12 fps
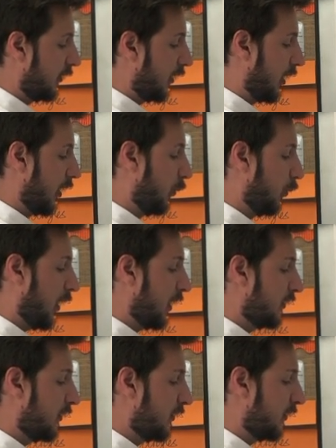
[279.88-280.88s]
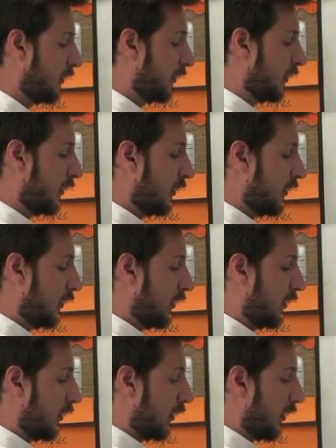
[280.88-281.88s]
our 1s,
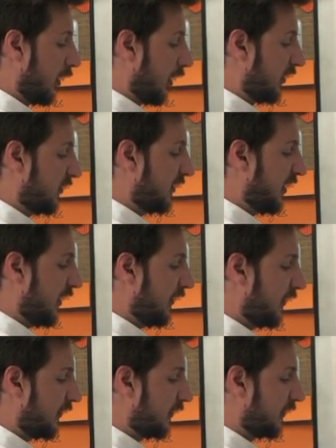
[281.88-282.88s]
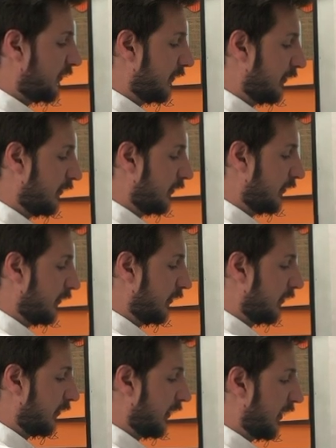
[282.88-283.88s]
our 10ths,
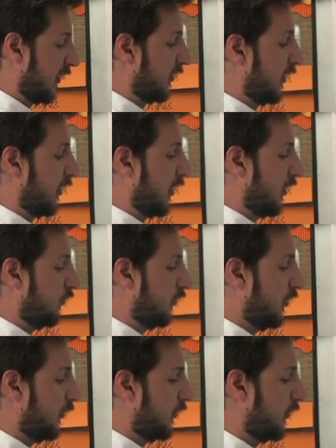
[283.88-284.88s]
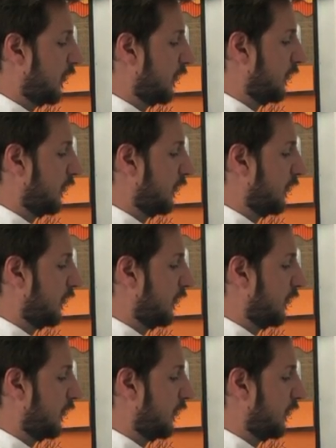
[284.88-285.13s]
and our 100s.